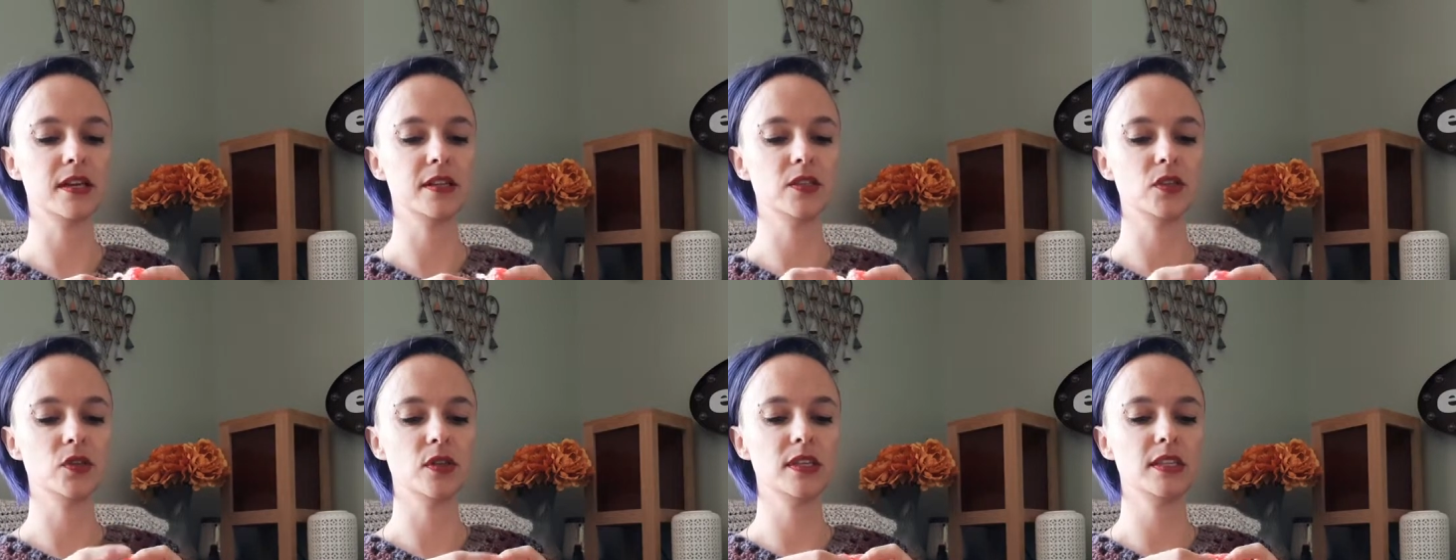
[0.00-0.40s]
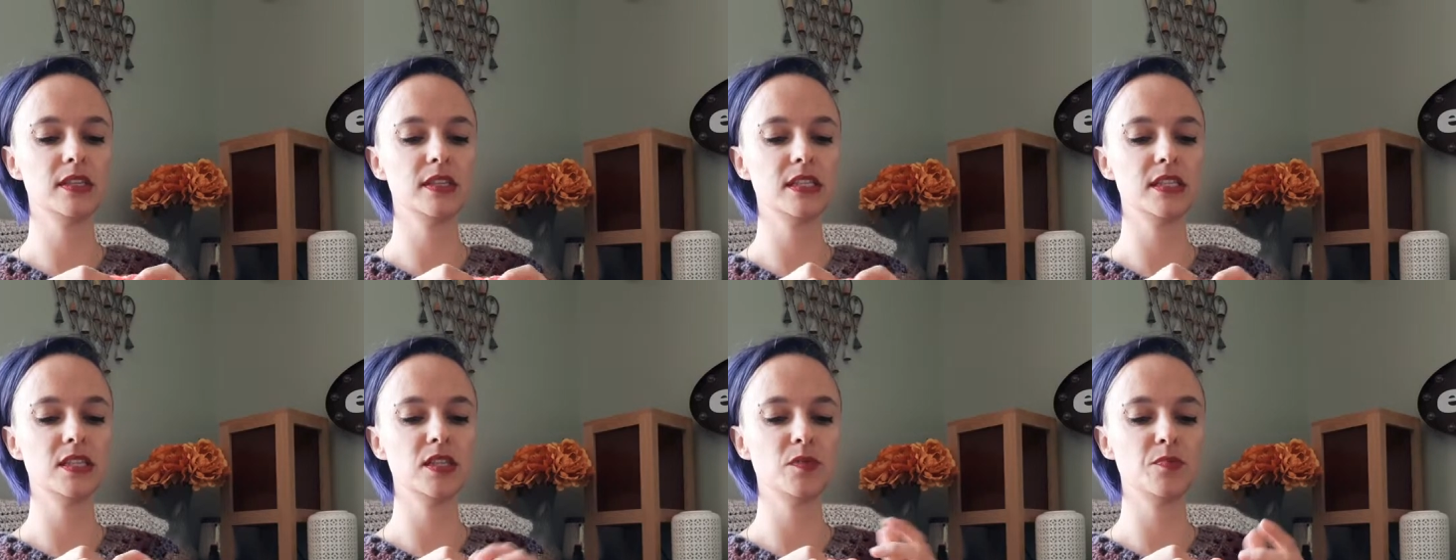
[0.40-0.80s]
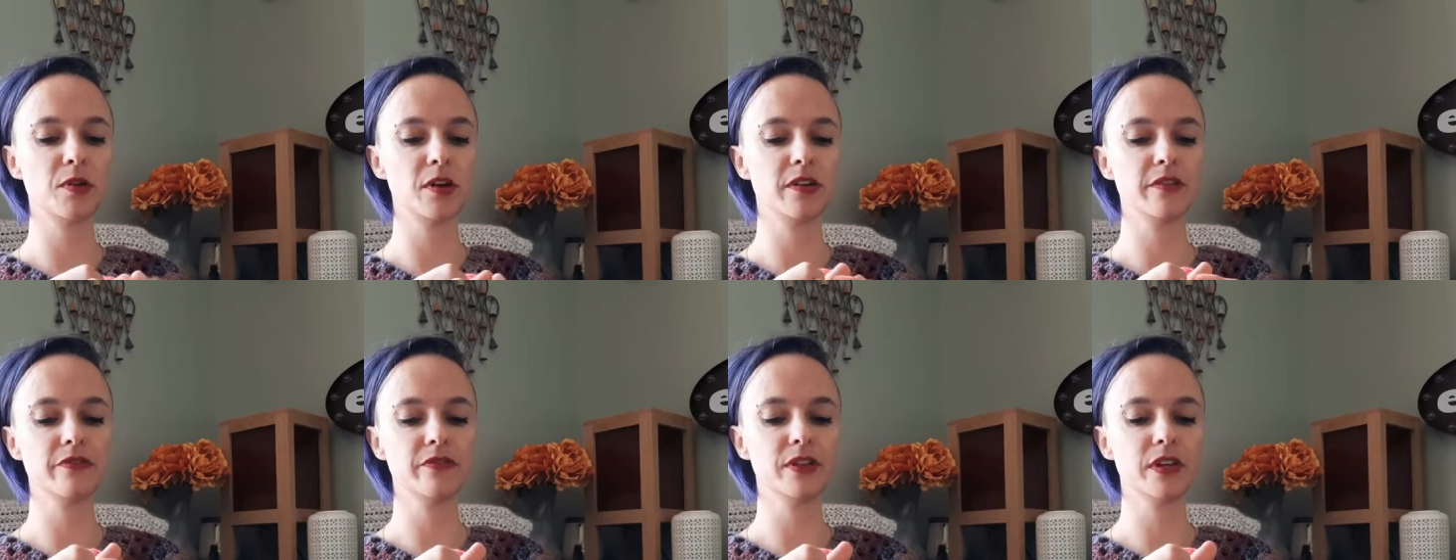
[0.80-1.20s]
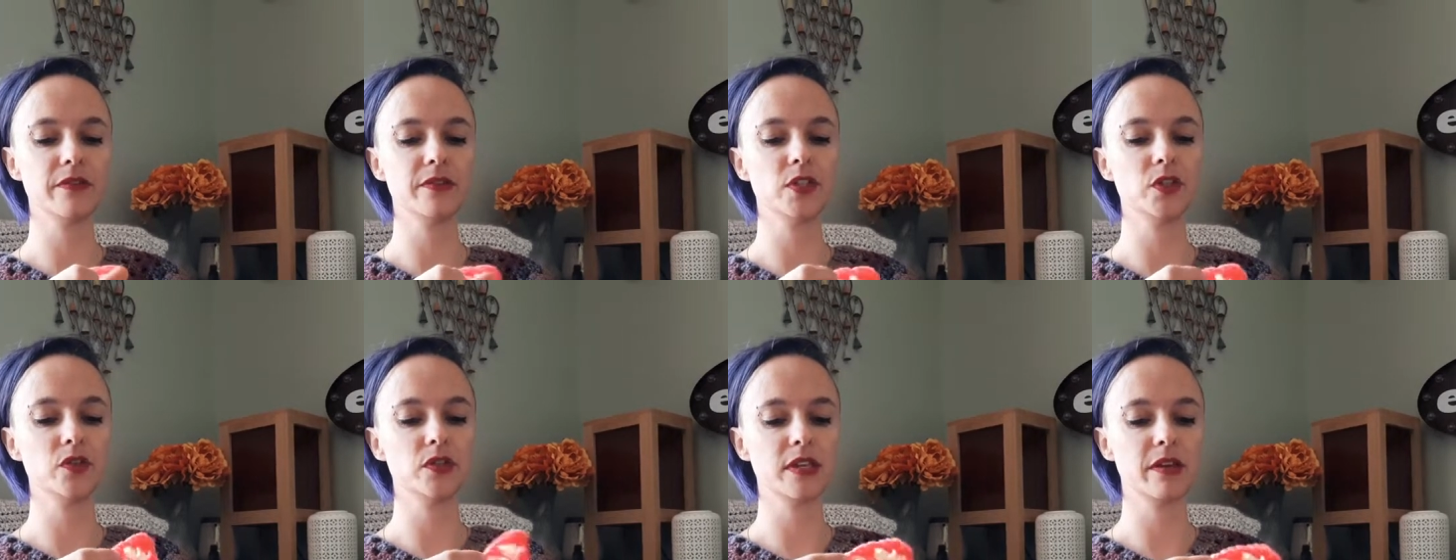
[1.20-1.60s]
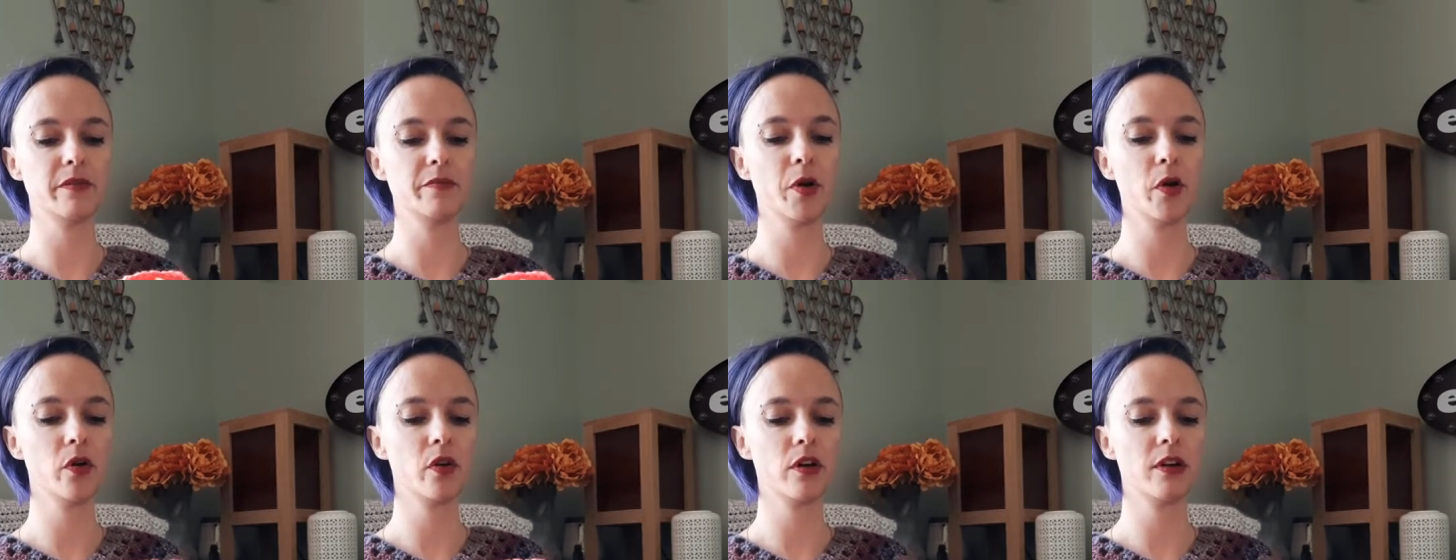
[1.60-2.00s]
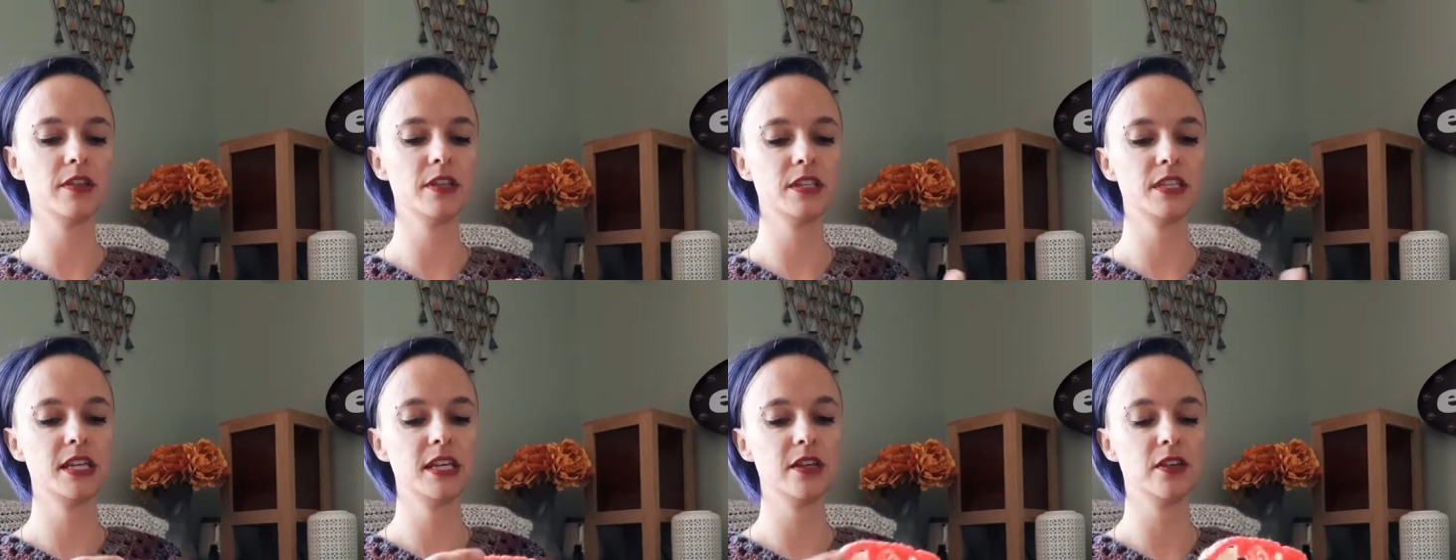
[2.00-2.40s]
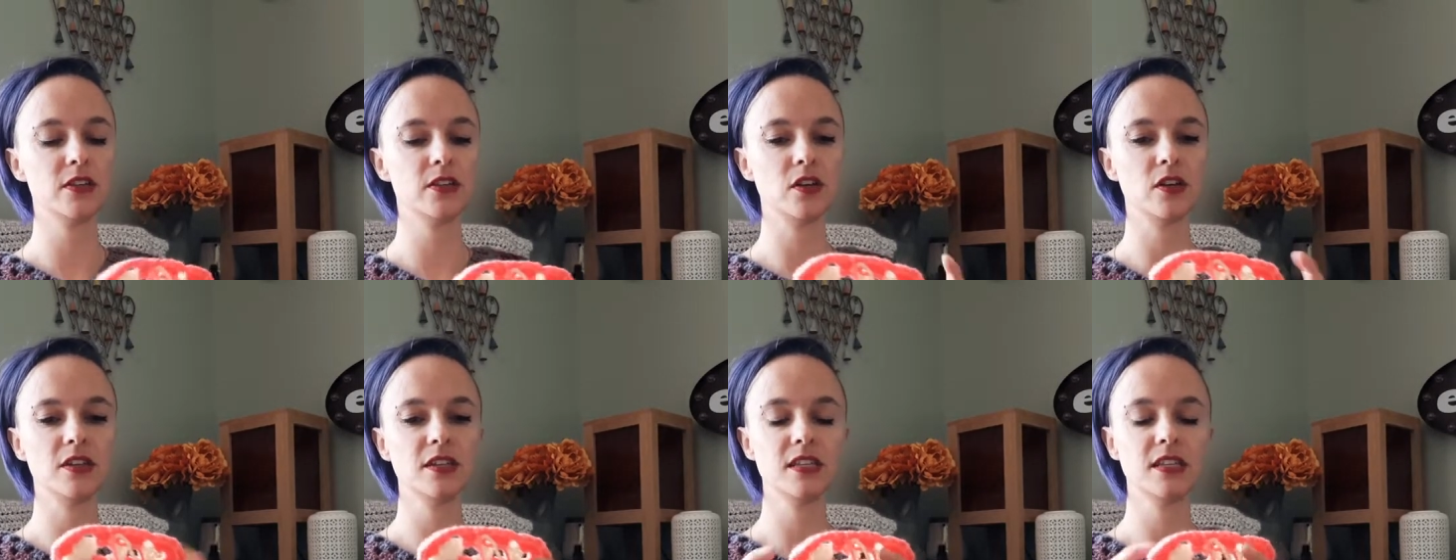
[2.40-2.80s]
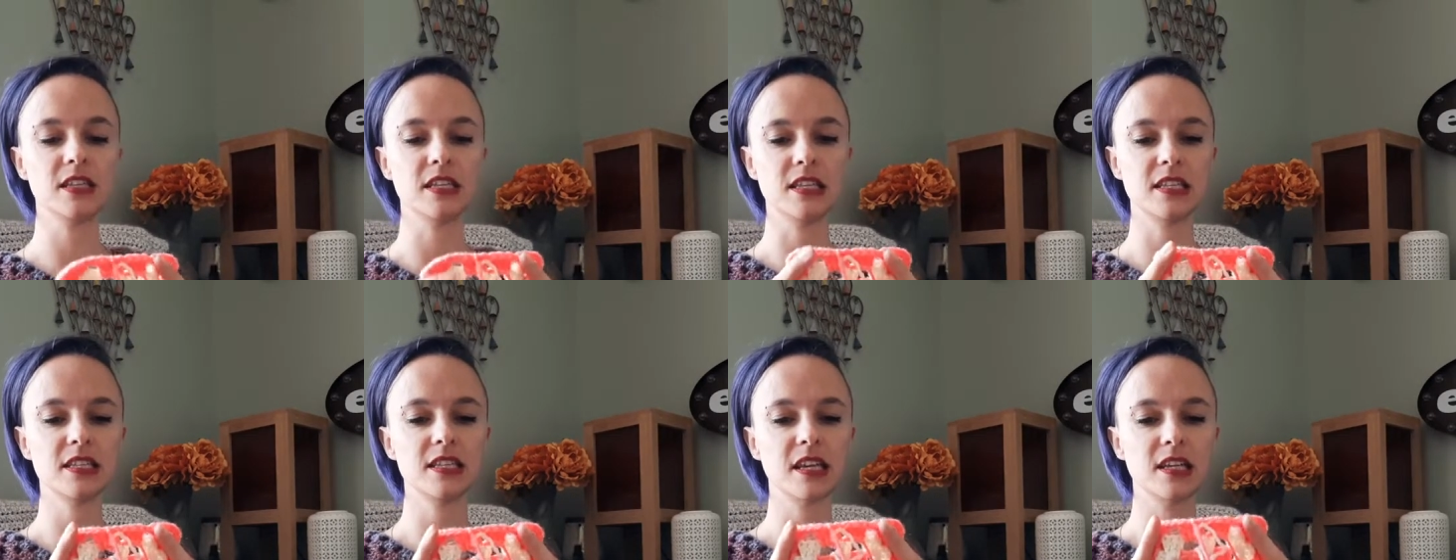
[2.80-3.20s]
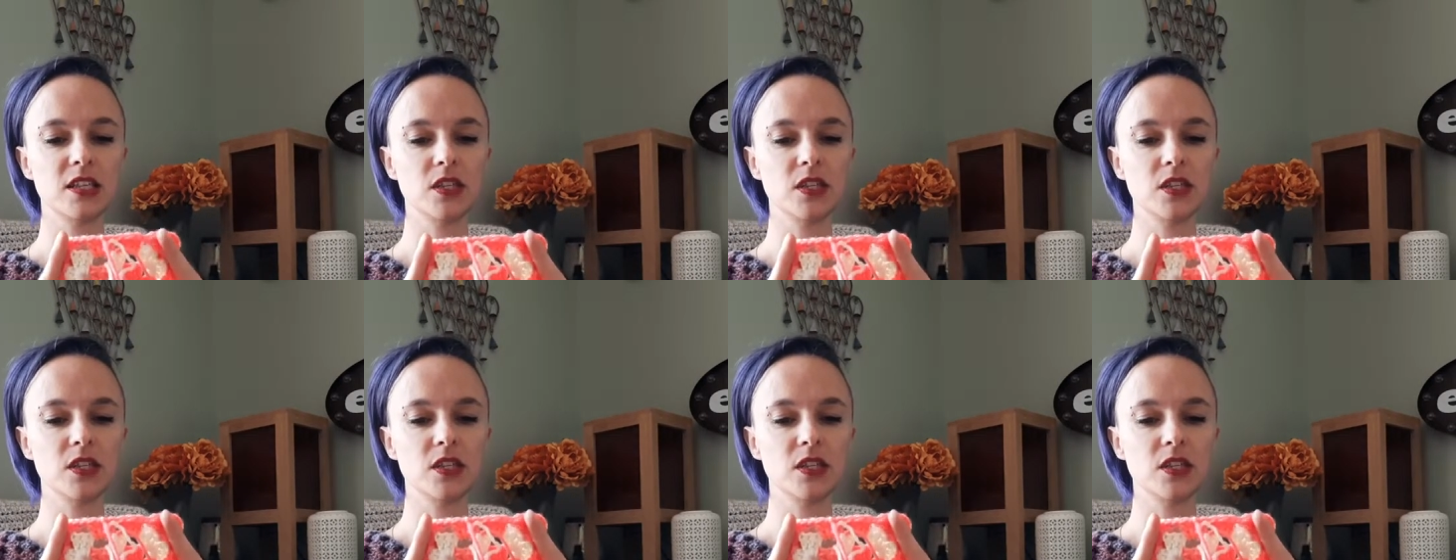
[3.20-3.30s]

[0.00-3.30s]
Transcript: So this is part of what I would do, is I would poke all the tails onto this side.